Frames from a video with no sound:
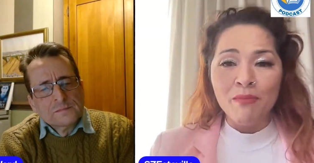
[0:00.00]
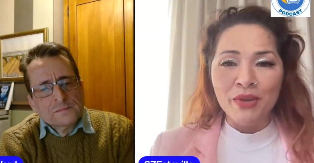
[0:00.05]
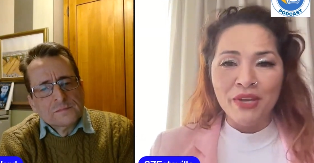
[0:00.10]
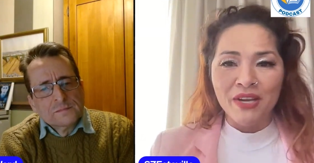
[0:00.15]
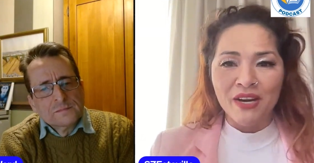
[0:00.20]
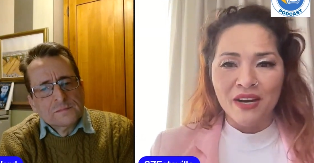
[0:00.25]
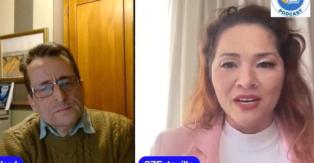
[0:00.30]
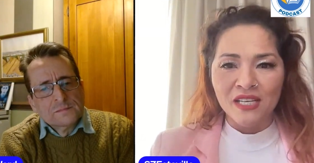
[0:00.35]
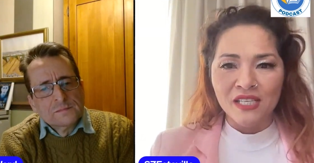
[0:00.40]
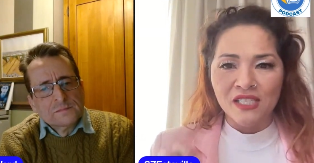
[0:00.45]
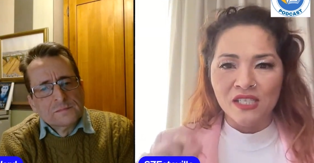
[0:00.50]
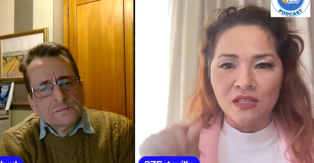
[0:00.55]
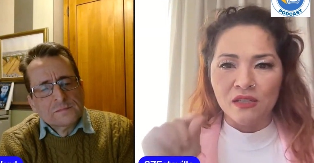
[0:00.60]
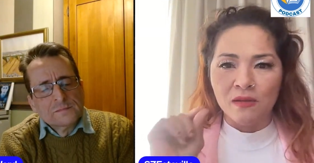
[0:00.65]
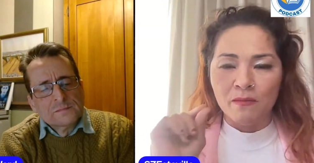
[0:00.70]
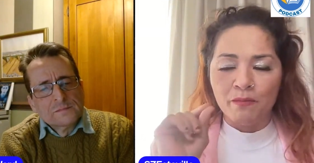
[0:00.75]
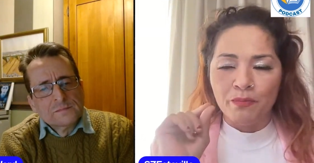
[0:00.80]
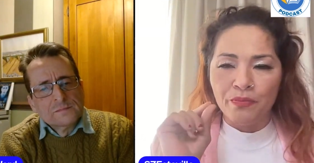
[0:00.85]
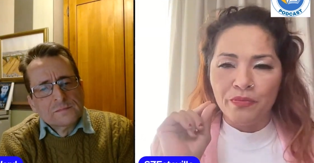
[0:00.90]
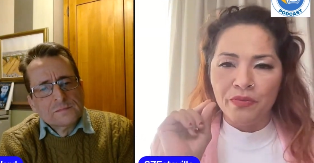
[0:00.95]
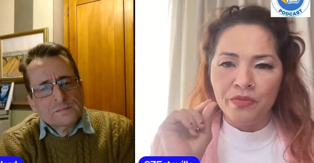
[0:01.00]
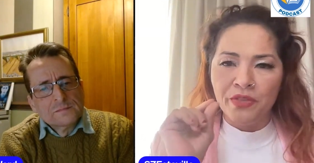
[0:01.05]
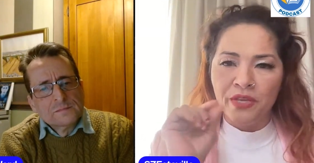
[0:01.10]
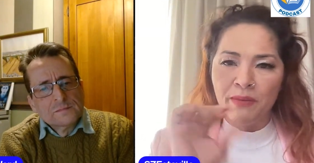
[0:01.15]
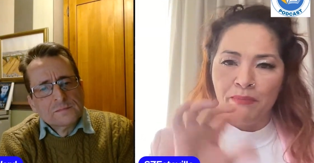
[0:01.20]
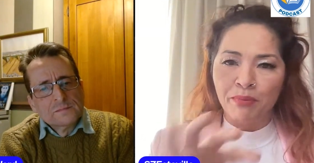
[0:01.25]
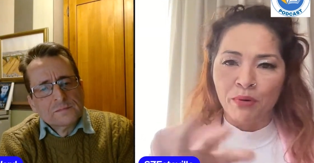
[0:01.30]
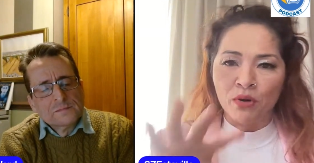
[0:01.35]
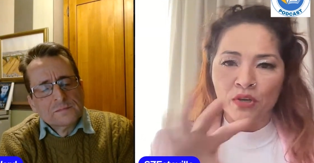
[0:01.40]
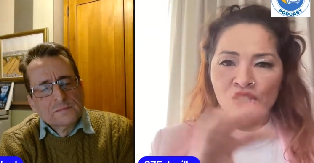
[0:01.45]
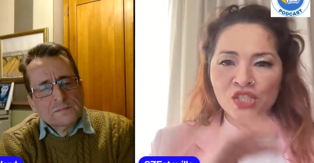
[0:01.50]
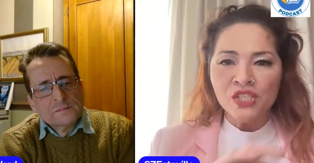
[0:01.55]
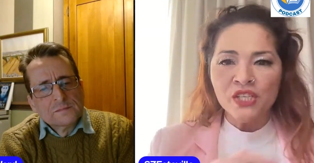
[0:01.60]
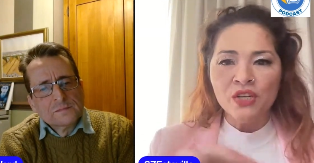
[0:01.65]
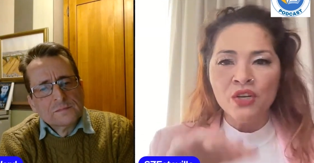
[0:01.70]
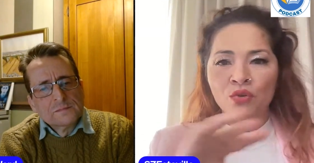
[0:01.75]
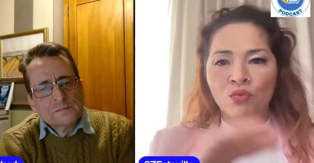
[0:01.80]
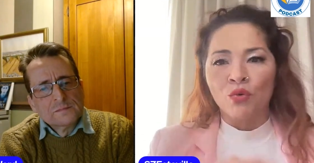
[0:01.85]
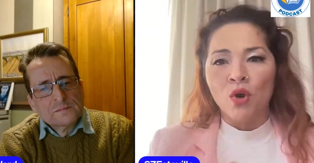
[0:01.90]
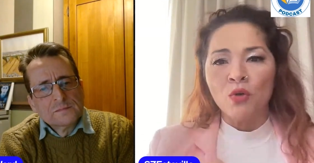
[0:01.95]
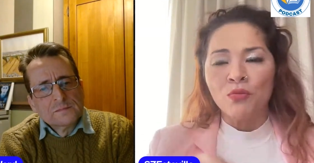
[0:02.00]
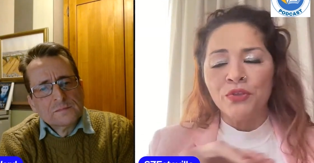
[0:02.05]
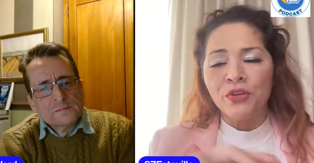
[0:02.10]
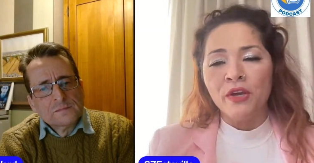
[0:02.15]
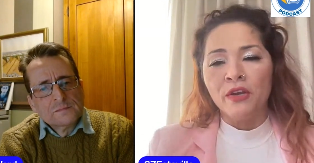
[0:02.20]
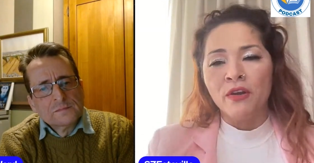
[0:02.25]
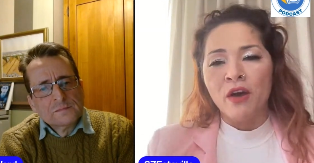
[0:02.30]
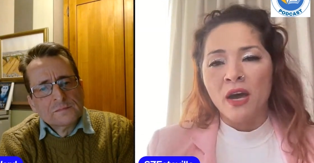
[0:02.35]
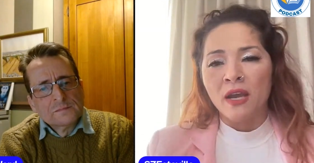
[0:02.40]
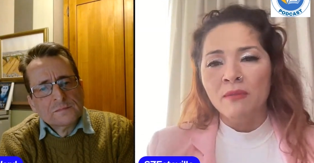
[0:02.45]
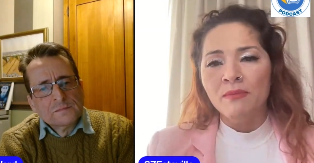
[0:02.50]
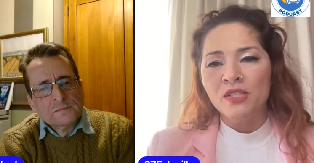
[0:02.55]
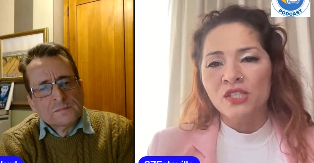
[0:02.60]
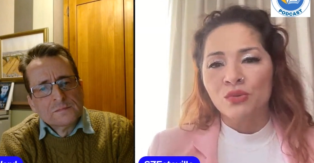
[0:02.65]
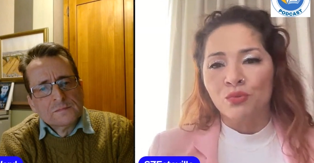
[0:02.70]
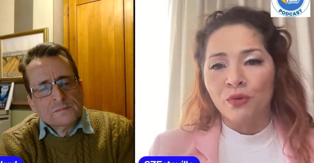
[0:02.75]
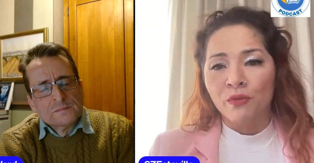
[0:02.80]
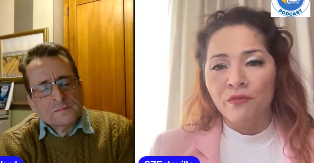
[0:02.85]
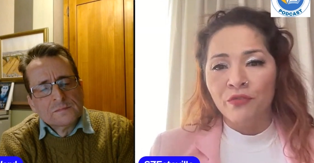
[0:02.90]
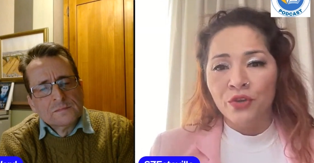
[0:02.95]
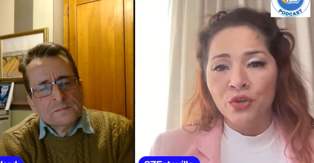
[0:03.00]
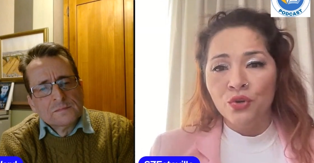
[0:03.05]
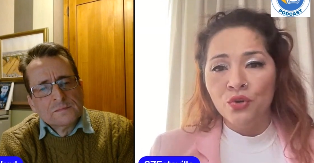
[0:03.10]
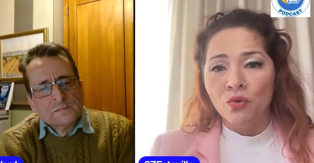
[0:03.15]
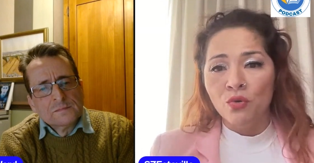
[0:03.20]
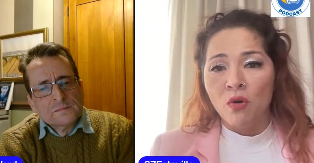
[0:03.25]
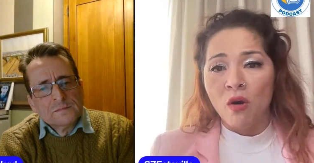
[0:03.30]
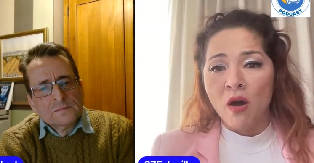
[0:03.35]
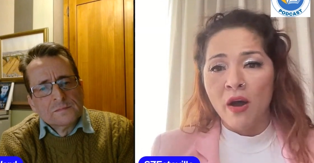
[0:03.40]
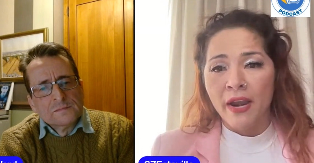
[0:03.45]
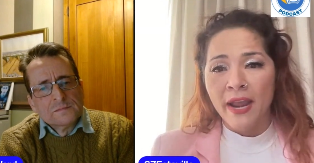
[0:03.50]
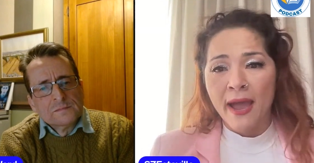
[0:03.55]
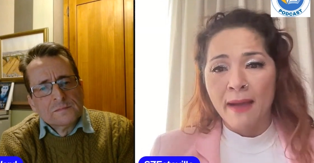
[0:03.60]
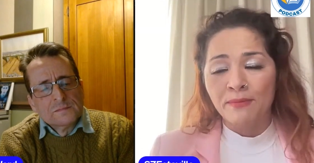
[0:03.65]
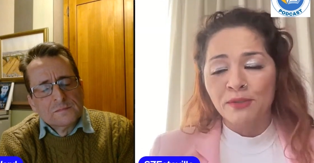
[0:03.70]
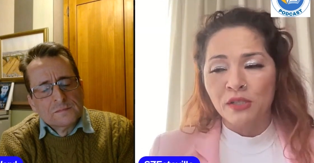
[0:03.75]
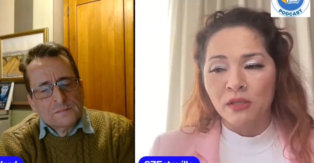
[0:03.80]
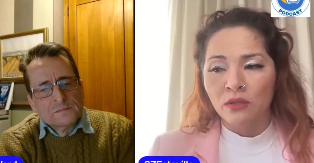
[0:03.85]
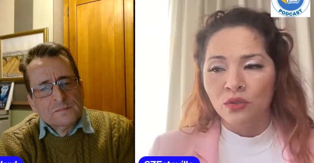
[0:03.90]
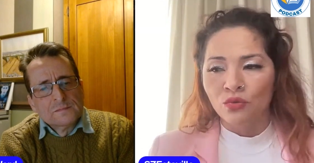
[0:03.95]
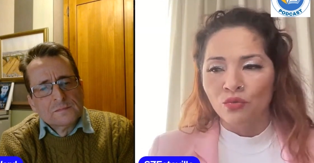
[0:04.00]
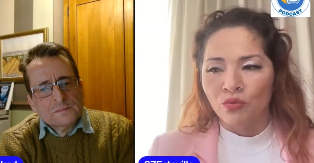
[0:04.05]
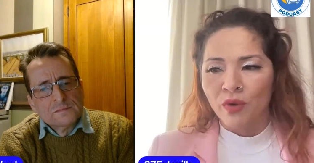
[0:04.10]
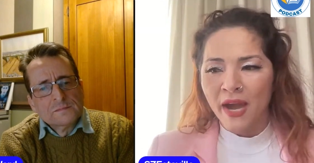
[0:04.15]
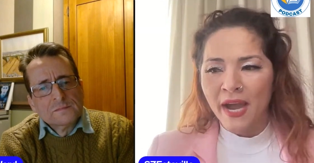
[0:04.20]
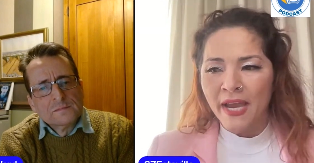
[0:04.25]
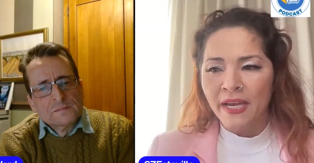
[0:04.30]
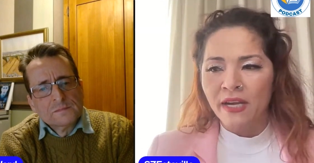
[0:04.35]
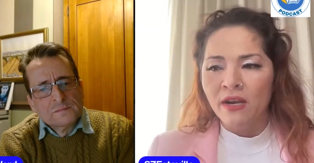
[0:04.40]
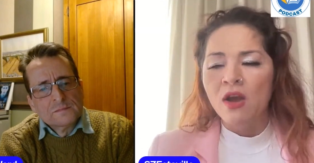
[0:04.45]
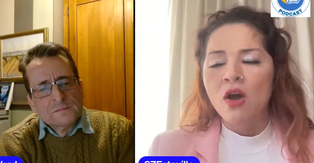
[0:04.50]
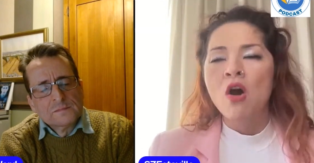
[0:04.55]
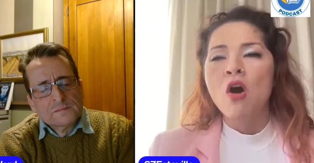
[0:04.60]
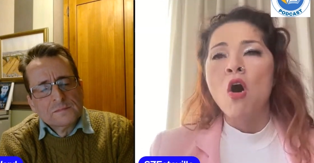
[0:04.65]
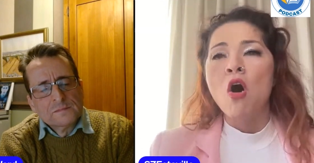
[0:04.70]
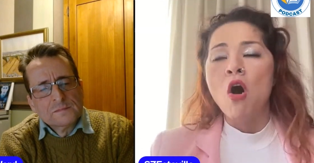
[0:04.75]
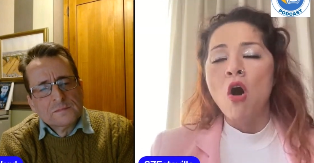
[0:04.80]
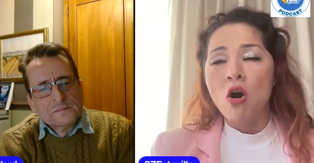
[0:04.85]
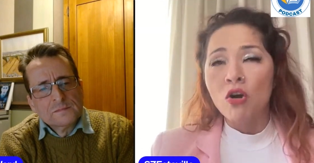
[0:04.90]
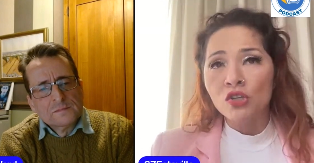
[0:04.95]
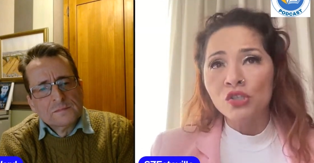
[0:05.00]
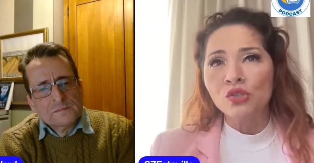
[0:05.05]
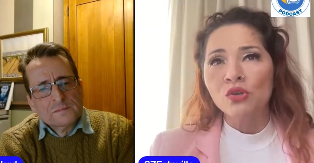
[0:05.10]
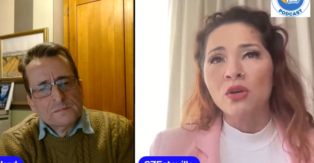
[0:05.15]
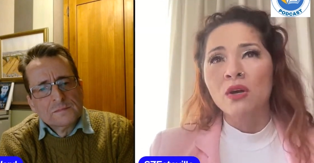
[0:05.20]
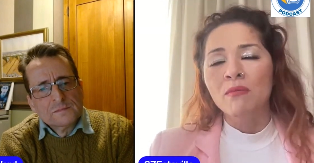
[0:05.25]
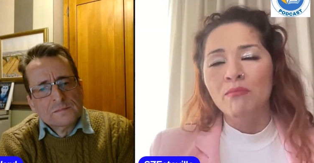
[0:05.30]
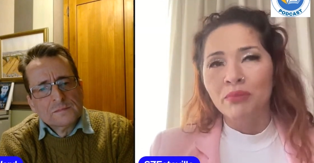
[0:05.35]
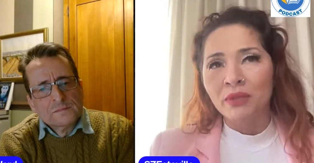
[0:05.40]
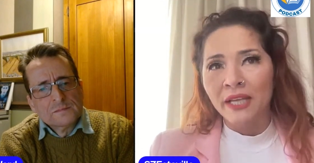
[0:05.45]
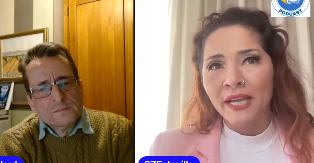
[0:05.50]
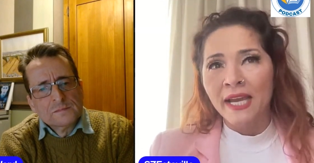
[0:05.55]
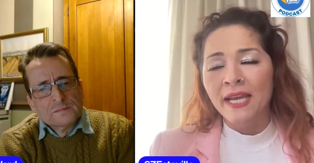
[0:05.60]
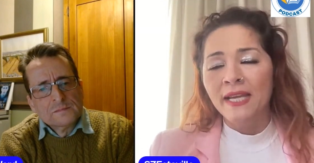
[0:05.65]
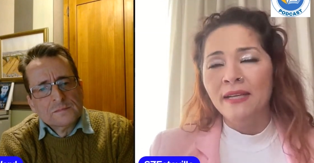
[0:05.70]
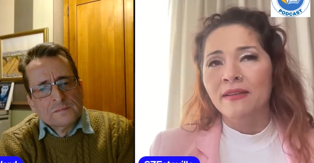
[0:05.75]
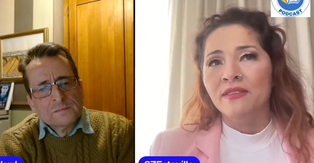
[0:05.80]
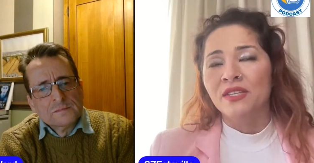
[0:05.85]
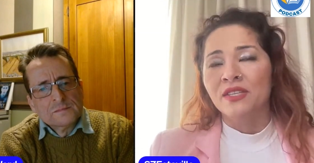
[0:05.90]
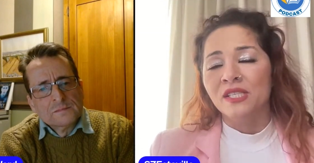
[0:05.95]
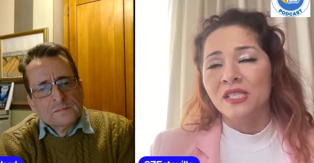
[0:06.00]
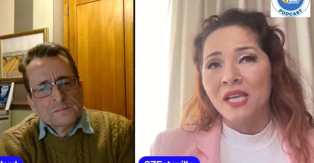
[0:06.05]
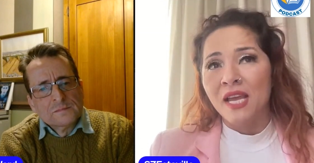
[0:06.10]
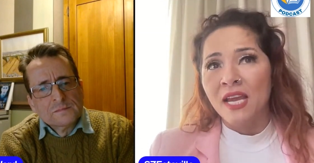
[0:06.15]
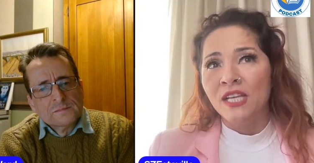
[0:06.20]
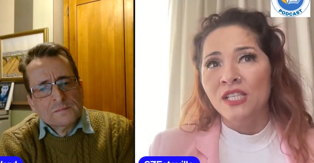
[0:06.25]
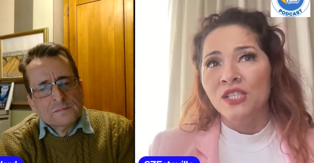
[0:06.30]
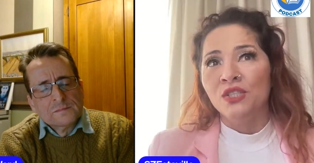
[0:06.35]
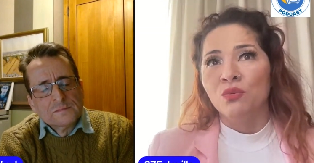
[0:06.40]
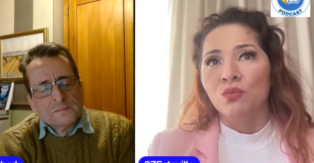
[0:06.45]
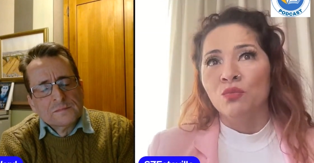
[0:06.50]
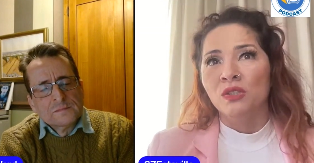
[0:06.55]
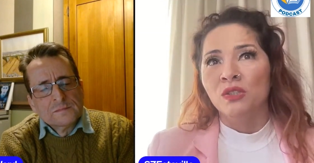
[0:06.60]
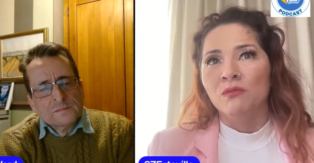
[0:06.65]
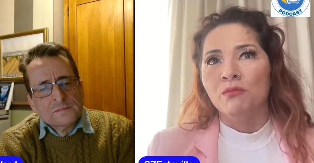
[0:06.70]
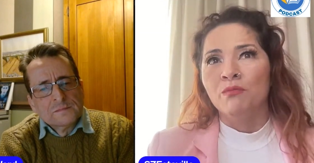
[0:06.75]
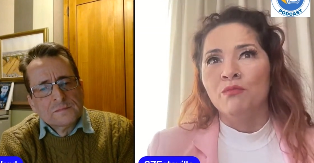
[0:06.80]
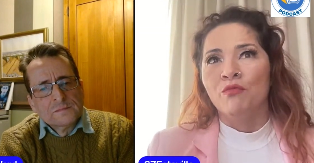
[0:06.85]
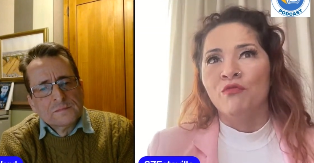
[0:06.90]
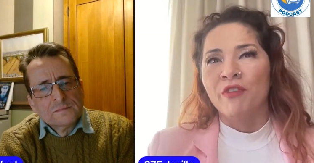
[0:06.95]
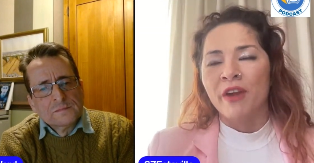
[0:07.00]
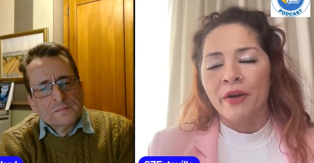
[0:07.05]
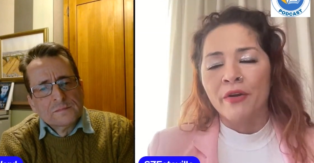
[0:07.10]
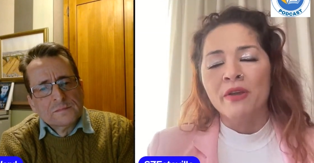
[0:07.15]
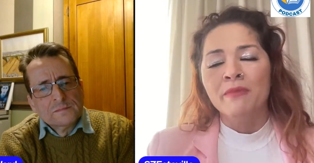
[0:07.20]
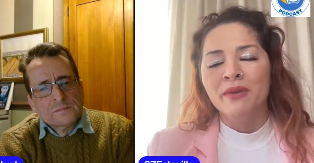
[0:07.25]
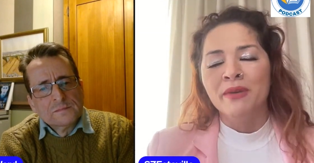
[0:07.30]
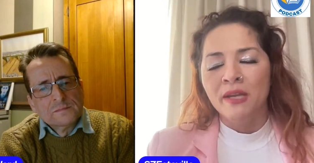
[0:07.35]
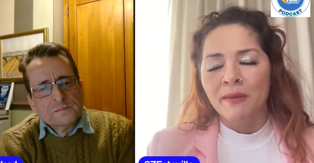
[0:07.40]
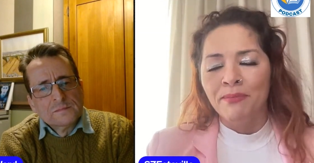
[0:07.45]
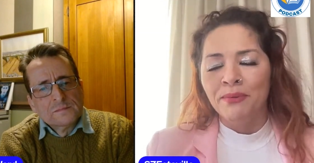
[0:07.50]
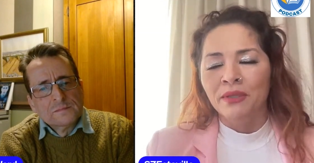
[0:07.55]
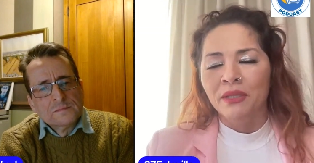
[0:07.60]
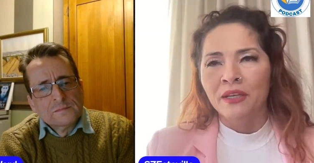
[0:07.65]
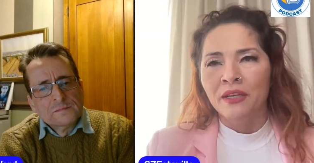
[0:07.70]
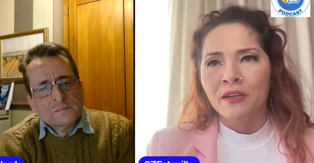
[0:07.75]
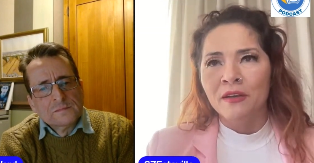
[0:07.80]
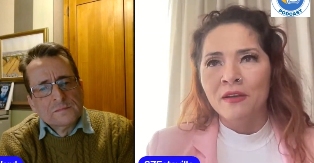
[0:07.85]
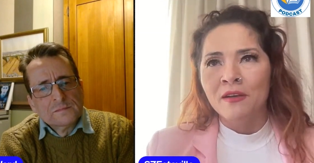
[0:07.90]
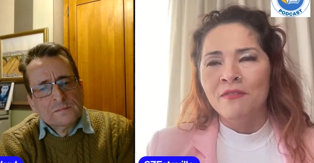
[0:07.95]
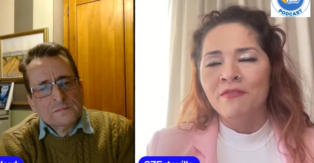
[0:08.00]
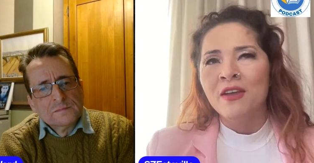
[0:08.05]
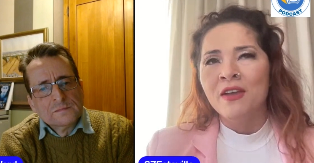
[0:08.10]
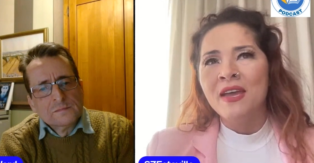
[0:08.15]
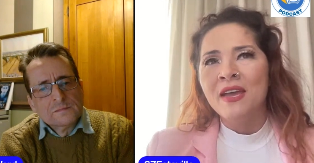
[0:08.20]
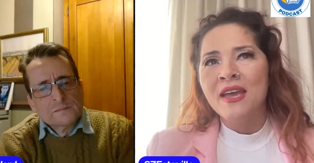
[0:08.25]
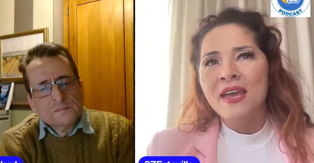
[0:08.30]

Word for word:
Speaker 1: because the person who wrote the anonymous review on Absolute Write also complained that this agent was very manipulative